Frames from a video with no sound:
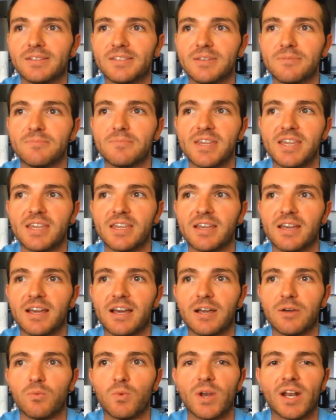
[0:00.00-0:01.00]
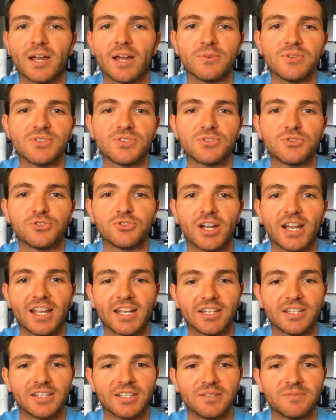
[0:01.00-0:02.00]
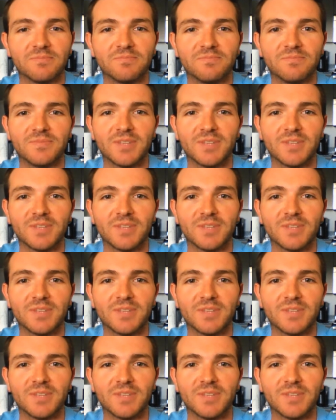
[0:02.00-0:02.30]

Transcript: to me, when I was trying to